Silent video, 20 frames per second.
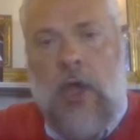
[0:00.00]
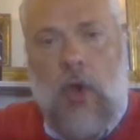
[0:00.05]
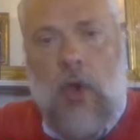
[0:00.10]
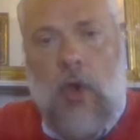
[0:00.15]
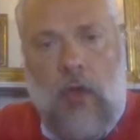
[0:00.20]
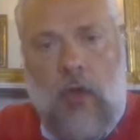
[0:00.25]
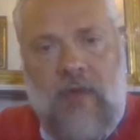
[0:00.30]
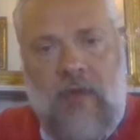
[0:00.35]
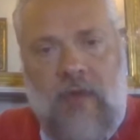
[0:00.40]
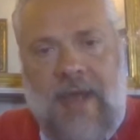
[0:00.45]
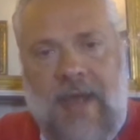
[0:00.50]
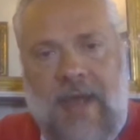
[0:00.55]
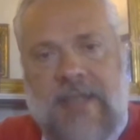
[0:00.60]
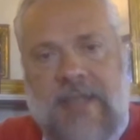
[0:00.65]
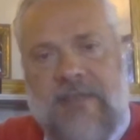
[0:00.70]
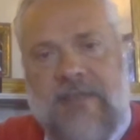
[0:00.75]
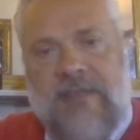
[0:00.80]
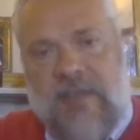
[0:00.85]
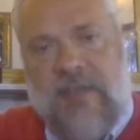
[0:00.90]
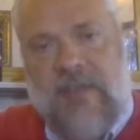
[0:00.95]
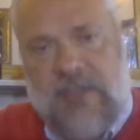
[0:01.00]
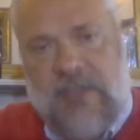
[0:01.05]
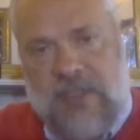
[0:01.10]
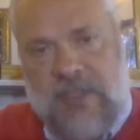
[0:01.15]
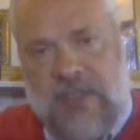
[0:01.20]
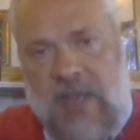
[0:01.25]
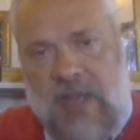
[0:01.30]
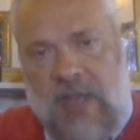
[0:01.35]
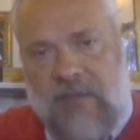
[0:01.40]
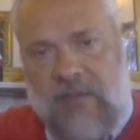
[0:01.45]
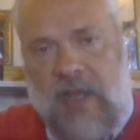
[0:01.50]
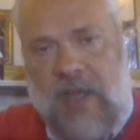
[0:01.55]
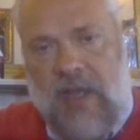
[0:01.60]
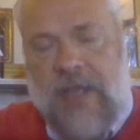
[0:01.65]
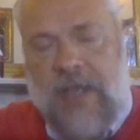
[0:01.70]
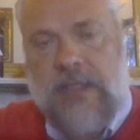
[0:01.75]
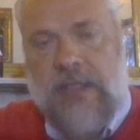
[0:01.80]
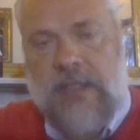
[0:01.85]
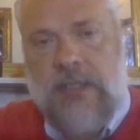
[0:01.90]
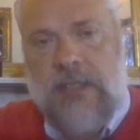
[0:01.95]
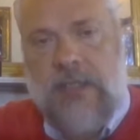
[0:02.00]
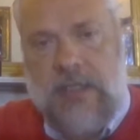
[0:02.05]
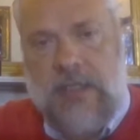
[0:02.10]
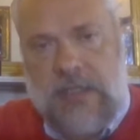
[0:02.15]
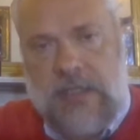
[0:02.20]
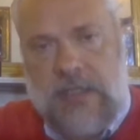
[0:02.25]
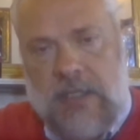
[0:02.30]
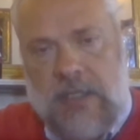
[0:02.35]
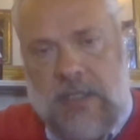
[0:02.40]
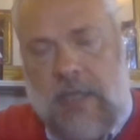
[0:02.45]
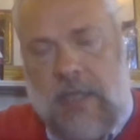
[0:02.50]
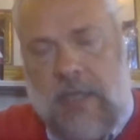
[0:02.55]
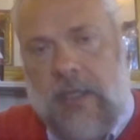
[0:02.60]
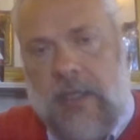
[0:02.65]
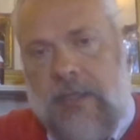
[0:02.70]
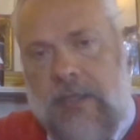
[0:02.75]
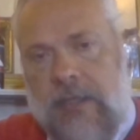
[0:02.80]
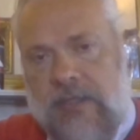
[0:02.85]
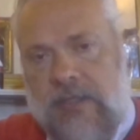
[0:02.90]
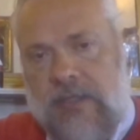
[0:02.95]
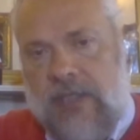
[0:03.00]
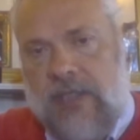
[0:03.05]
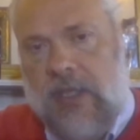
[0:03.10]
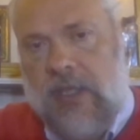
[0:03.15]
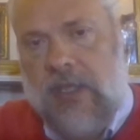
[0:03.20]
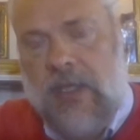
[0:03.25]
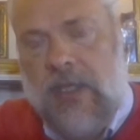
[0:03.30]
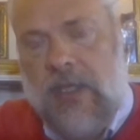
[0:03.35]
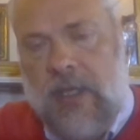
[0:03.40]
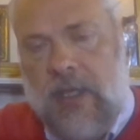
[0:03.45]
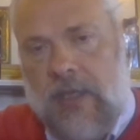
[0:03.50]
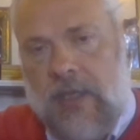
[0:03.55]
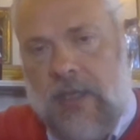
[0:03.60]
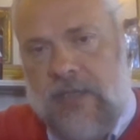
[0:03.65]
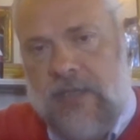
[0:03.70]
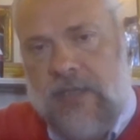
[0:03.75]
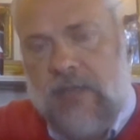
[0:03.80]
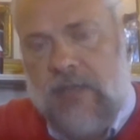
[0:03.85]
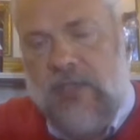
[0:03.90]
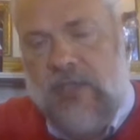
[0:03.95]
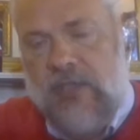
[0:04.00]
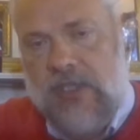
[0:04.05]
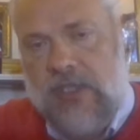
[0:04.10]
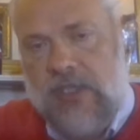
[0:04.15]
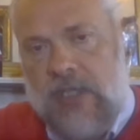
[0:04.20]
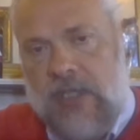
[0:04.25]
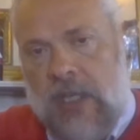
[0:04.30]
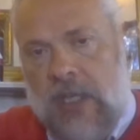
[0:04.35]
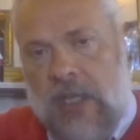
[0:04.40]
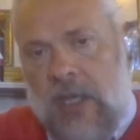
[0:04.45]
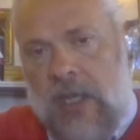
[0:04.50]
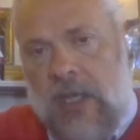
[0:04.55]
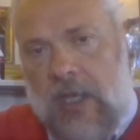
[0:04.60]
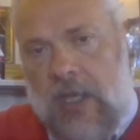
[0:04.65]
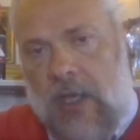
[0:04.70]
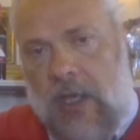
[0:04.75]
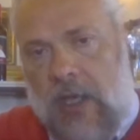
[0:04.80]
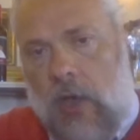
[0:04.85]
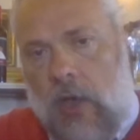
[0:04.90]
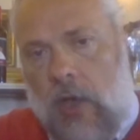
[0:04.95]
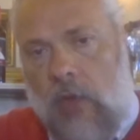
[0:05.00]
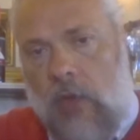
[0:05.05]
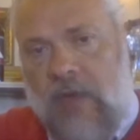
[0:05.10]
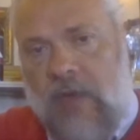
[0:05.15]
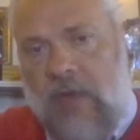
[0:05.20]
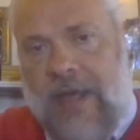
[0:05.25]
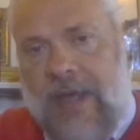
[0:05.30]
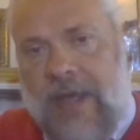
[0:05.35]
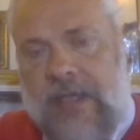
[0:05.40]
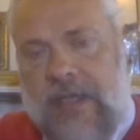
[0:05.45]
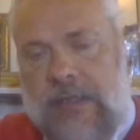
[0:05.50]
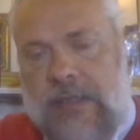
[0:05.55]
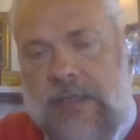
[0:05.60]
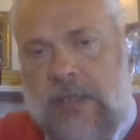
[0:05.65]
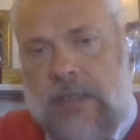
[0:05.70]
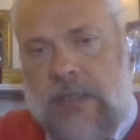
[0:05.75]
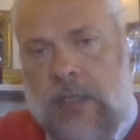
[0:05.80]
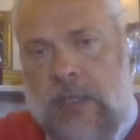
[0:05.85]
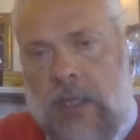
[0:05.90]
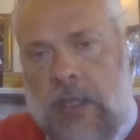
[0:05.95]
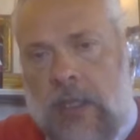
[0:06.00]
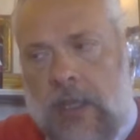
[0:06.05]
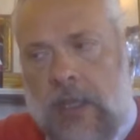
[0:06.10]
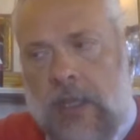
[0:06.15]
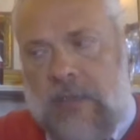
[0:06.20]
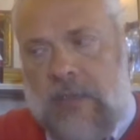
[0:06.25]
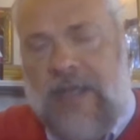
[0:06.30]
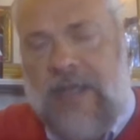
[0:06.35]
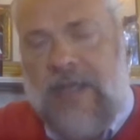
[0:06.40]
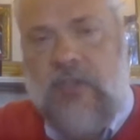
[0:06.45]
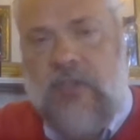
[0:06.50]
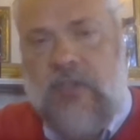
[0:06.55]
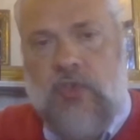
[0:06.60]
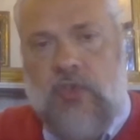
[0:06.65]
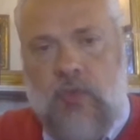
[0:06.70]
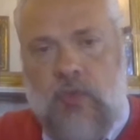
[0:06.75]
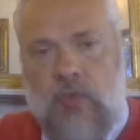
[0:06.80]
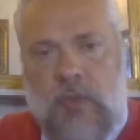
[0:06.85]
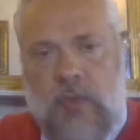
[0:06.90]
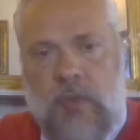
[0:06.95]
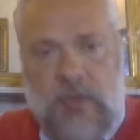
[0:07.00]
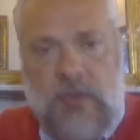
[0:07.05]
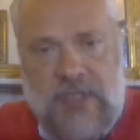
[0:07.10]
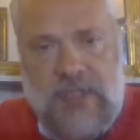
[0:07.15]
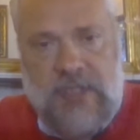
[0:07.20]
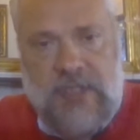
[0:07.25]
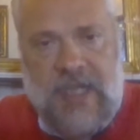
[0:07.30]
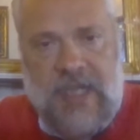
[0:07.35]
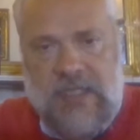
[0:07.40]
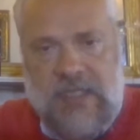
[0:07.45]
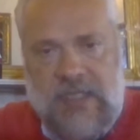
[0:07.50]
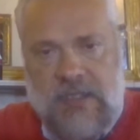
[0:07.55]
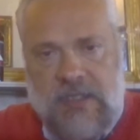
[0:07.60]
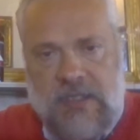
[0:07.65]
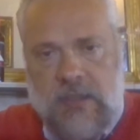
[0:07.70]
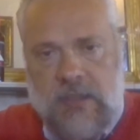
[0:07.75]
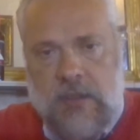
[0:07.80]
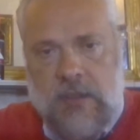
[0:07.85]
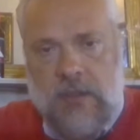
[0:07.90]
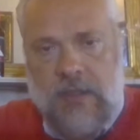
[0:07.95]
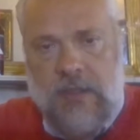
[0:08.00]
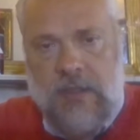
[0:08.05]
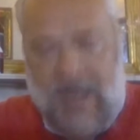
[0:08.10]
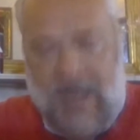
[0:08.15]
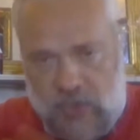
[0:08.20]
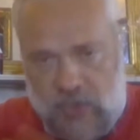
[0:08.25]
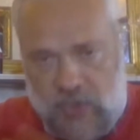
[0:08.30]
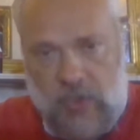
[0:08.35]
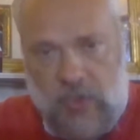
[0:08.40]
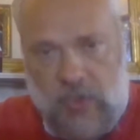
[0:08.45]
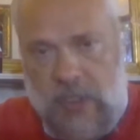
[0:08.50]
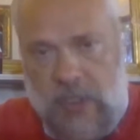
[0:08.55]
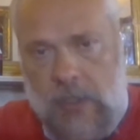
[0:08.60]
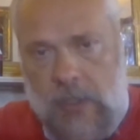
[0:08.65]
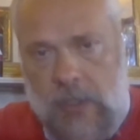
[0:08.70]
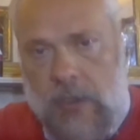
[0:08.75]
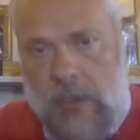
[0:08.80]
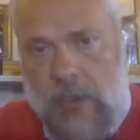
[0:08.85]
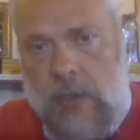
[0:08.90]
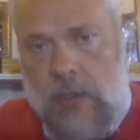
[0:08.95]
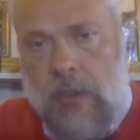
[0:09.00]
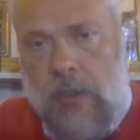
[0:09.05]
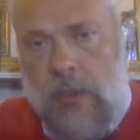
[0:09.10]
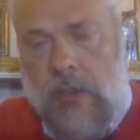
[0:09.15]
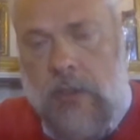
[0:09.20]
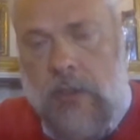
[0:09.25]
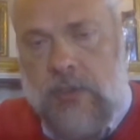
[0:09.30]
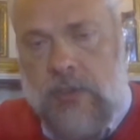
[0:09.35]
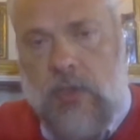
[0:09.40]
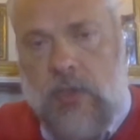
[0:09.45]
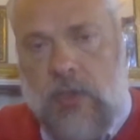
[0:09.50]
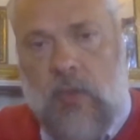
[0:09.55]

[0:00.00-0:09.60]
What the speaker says: Old vines versus young vines. This is another interesting subject. Old vines tend to produce less naturally, so